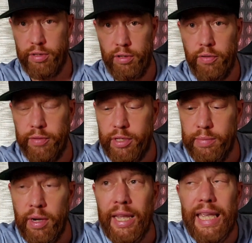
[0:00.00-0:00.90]
And obviously
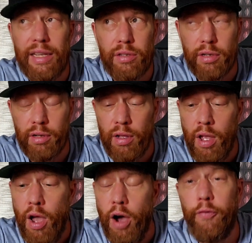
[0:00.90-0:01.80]
Munguia's a
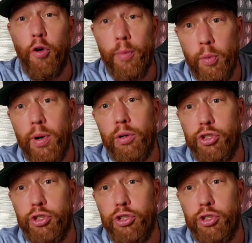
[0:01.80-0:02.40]
former world